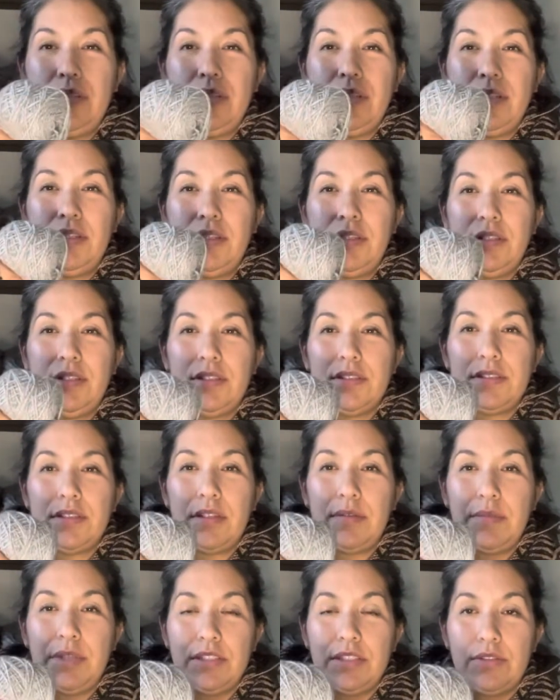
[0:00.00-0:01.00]
and these are
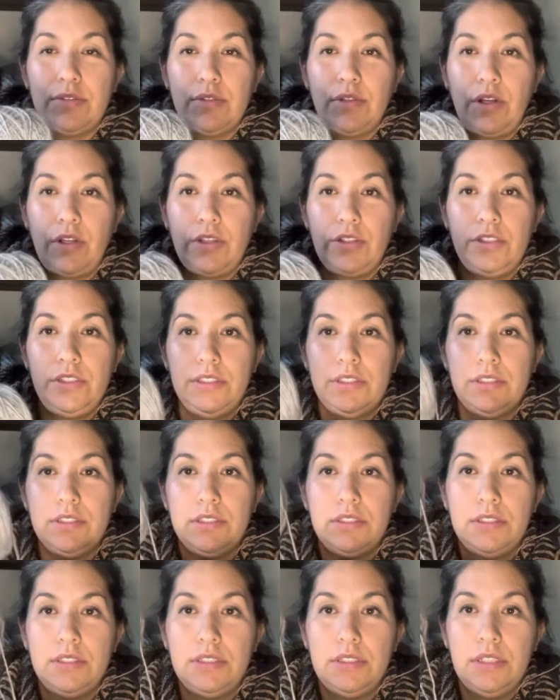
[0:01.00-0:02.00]
my two colors
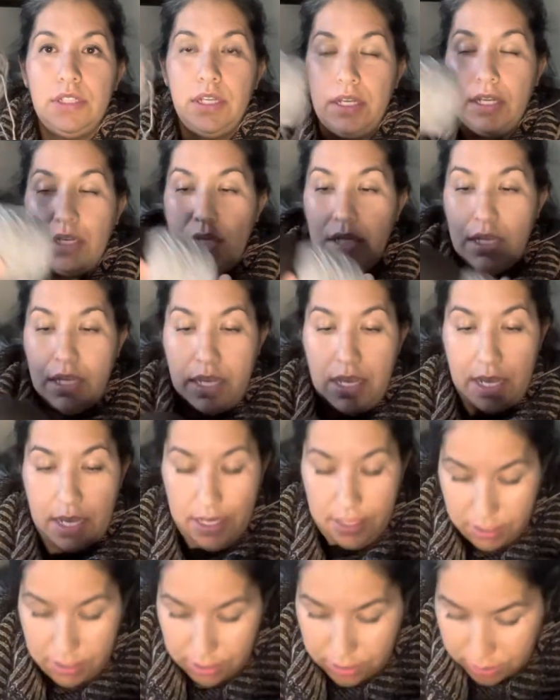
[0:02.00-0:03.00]

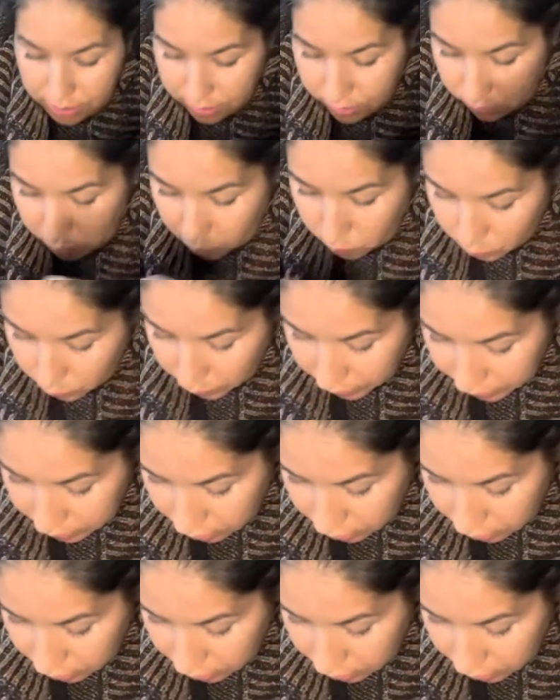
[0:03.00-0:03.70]
and then one